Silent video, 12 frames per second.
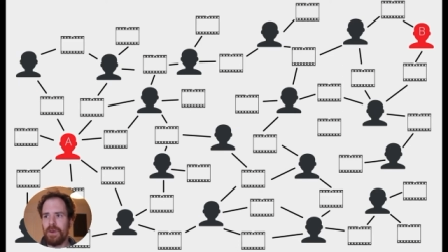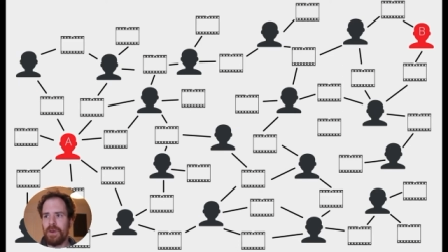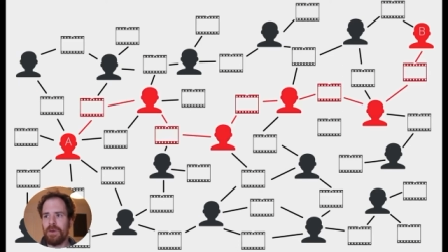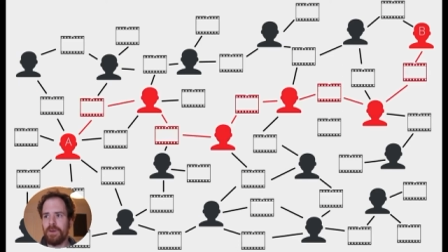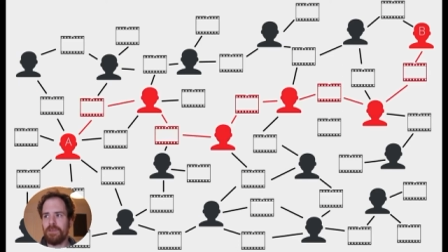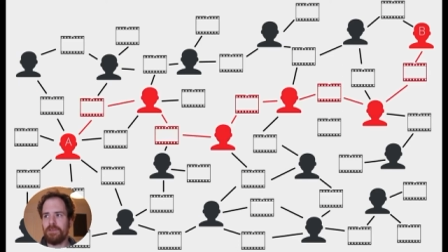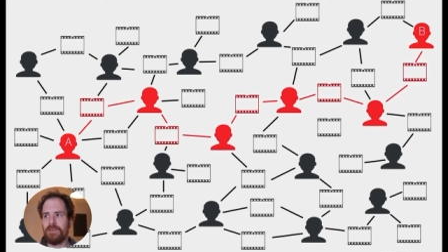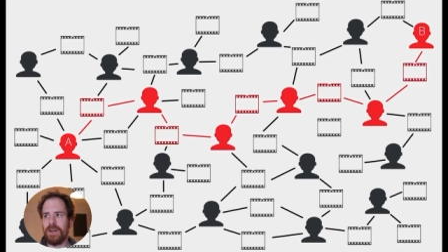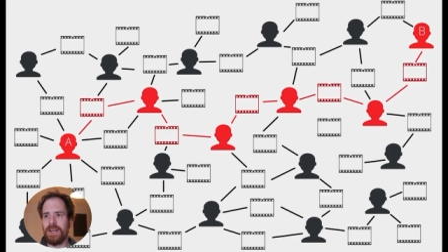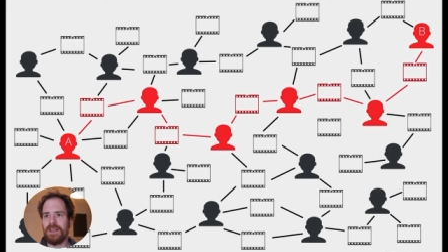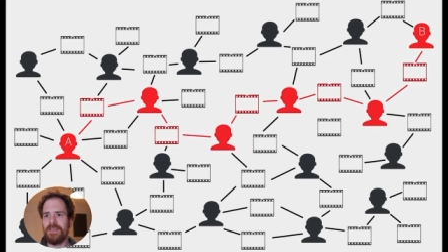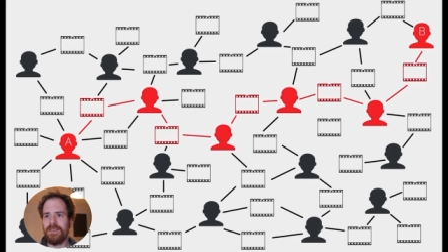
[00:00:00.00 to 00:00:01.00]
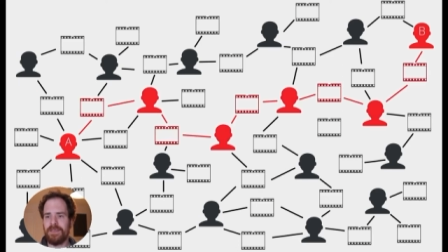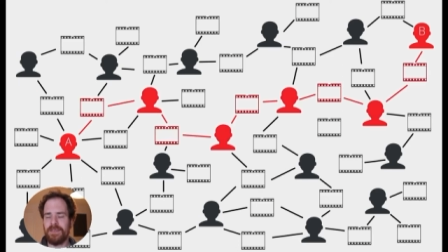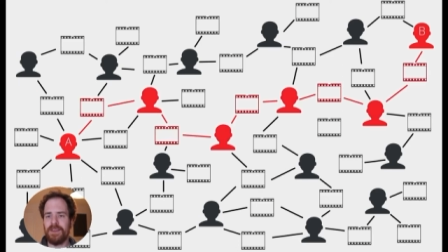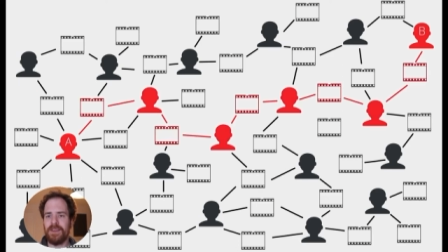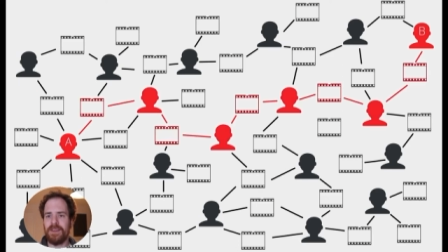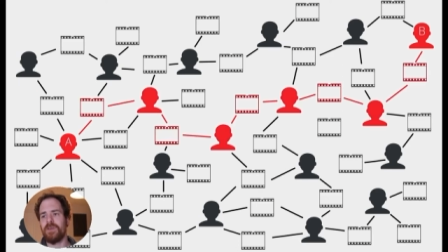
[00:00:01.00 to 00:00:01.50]
we want to find
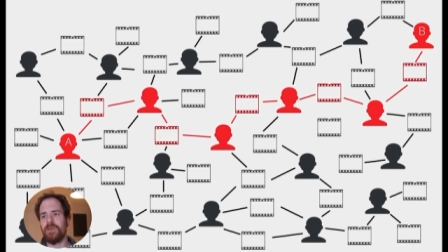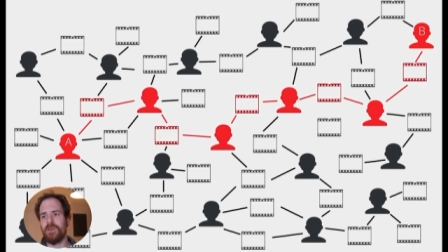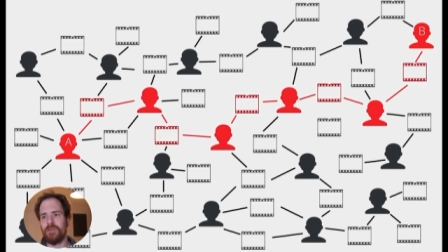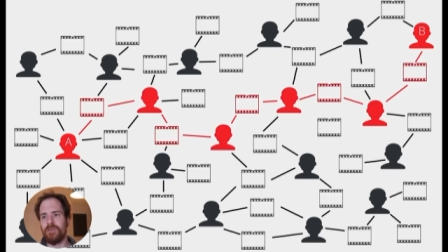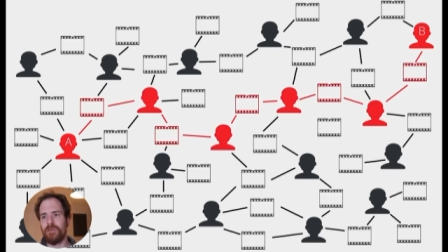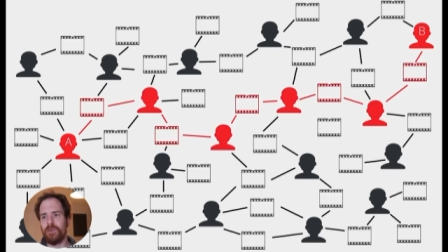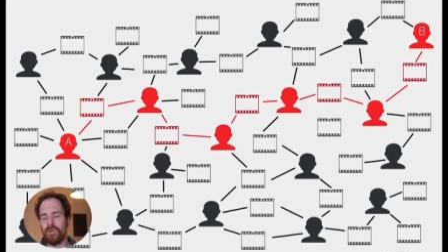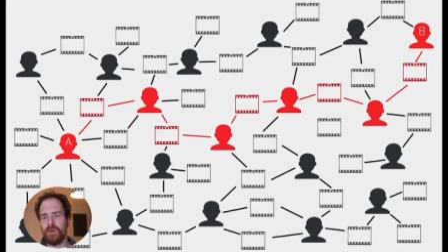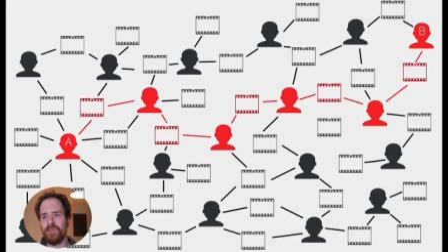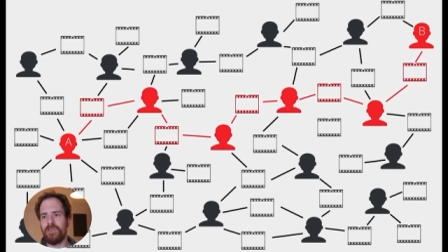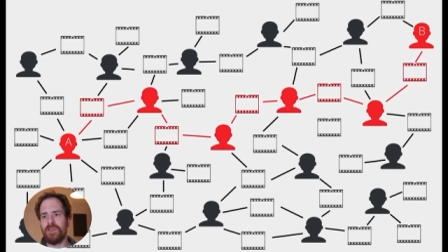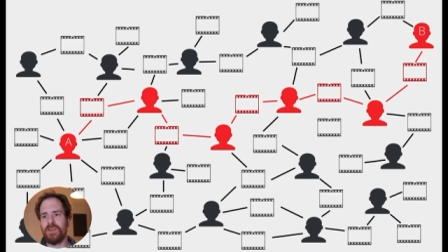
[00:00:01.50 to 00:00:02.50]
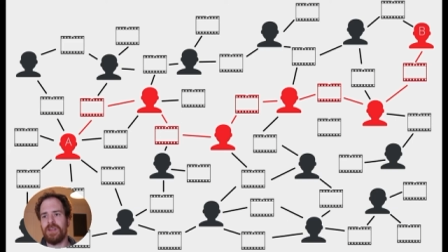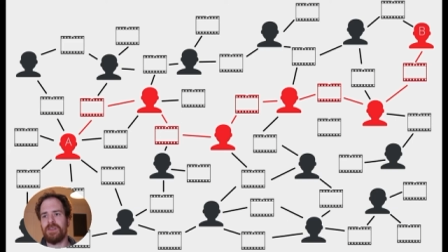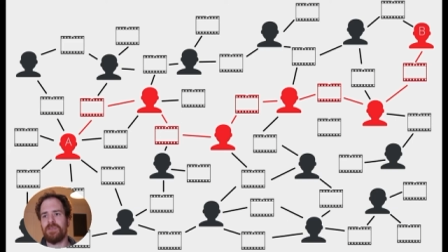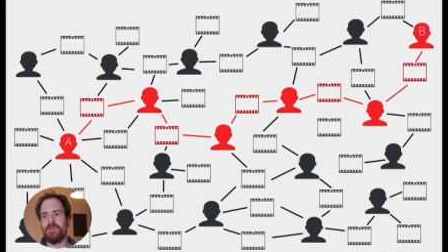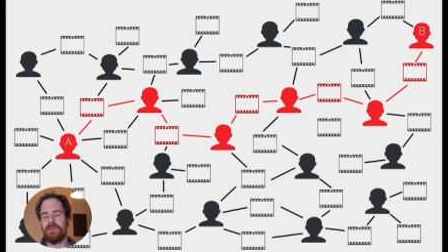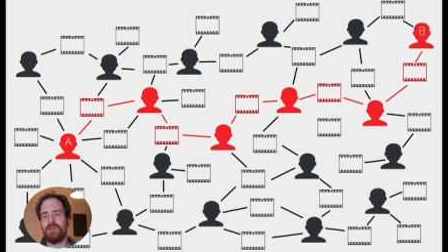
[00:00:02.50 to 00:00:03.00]
the shortest
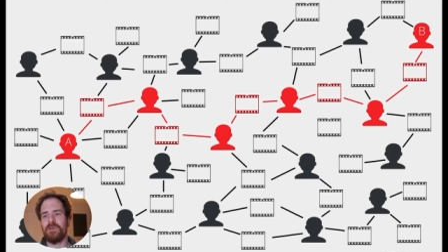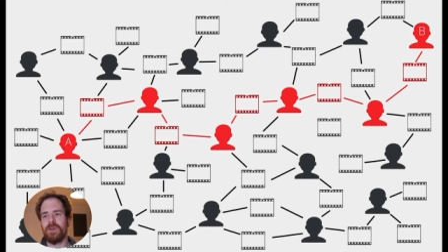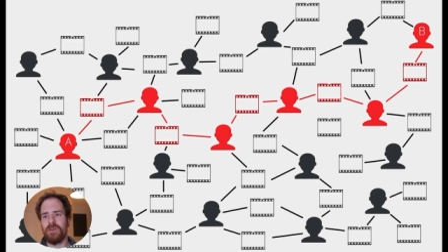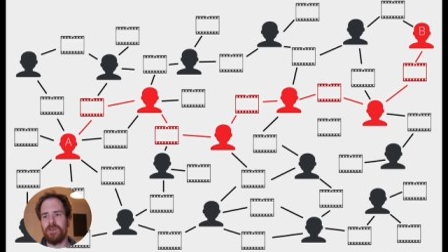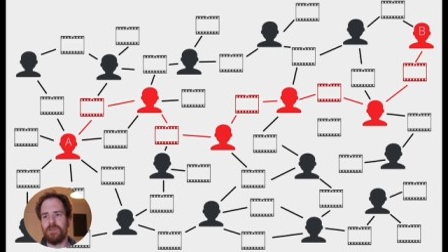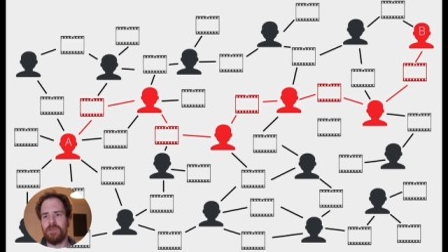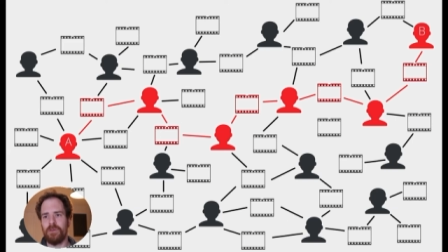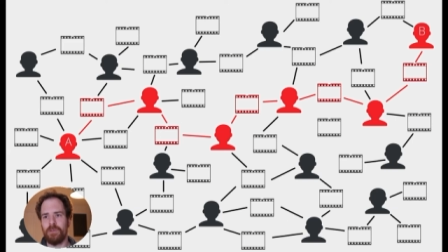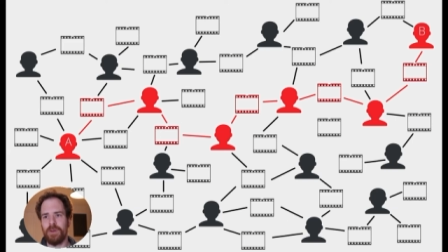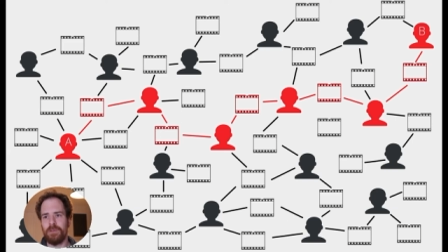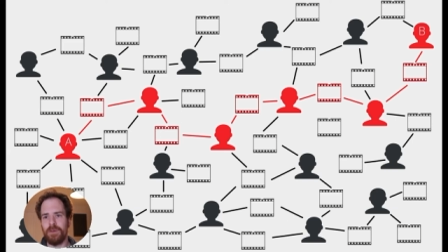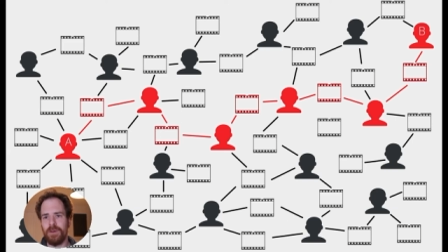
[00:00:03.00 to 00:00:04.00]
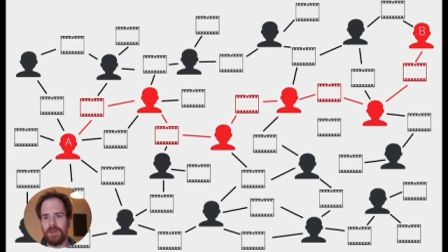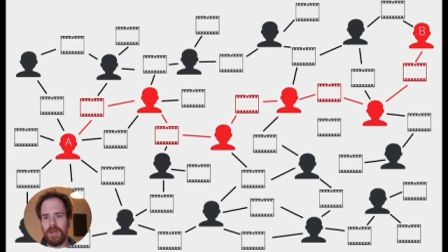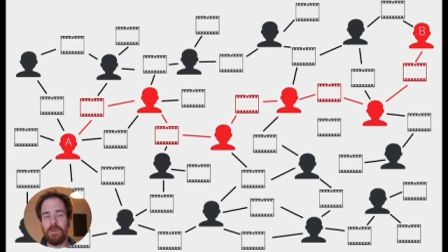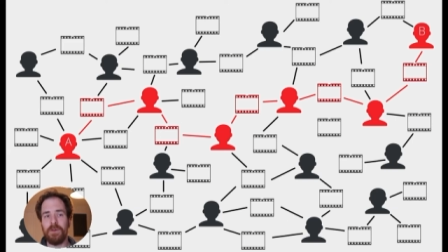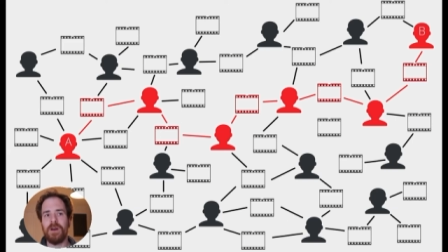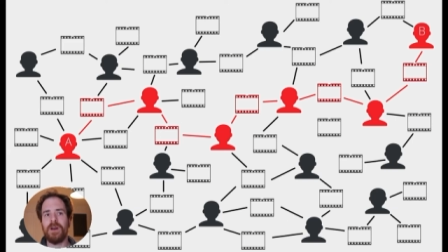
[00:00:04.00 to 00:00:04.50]
connection between those two people.
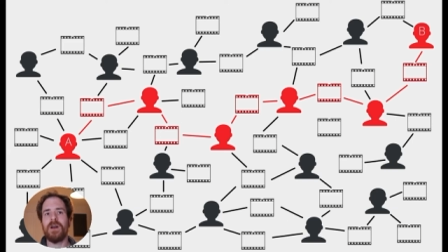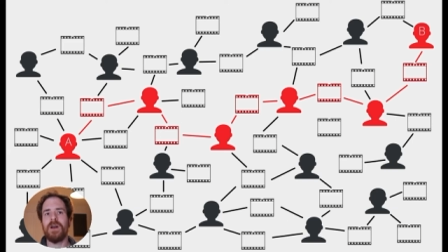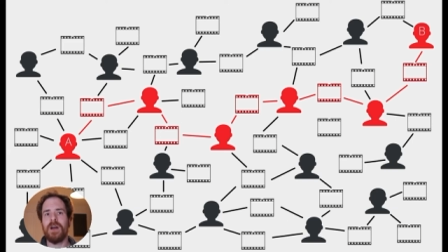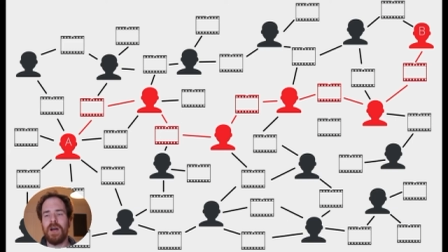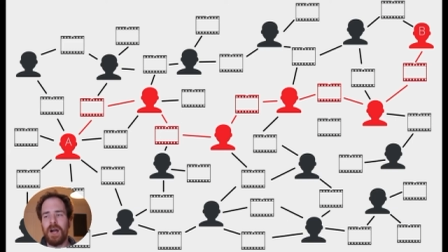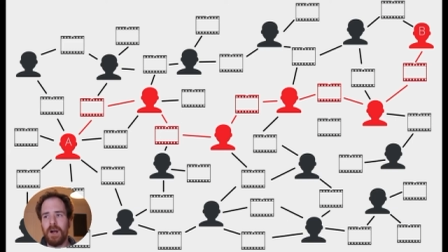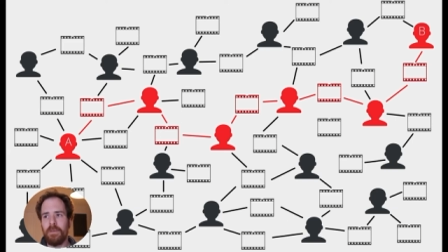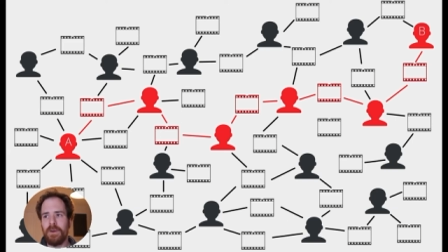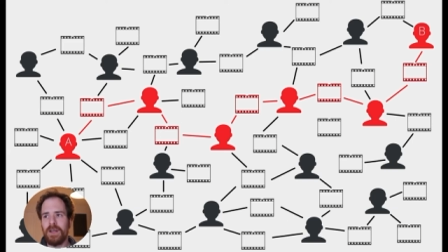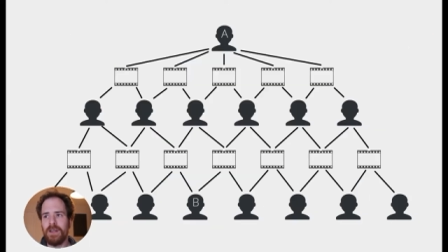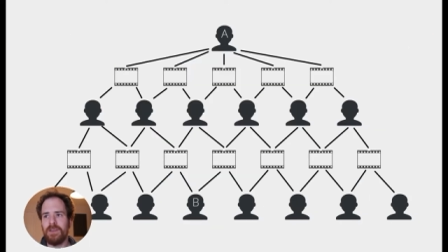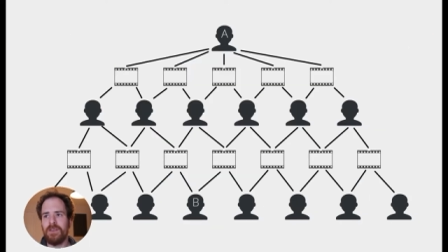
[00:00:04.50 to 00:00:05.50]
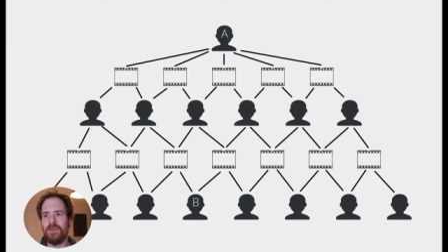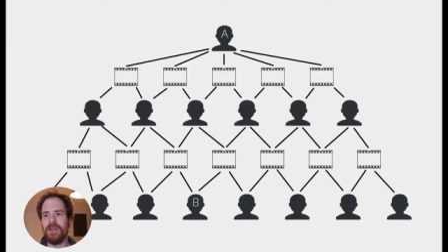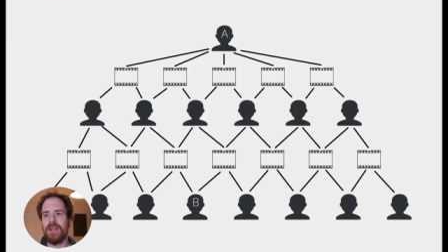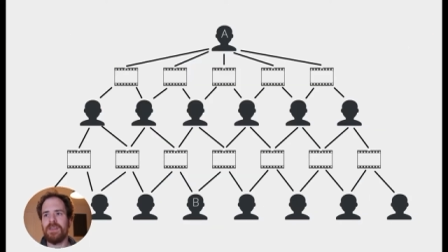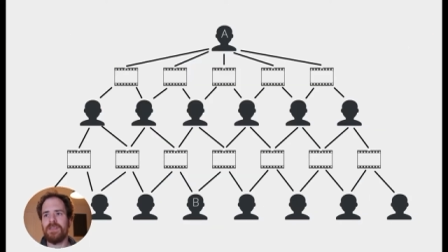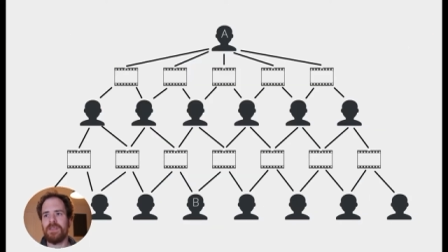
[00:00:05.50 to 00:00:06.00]
Now, how are we going to do
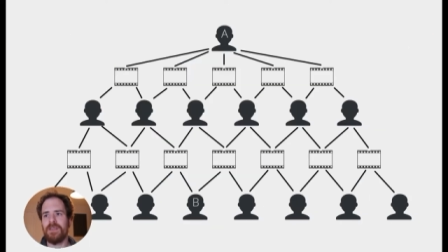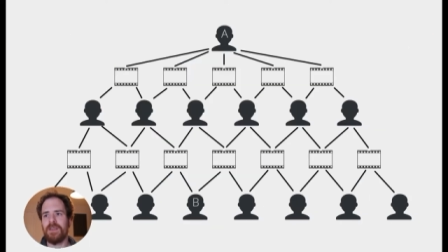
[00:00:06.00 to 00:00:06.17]
that?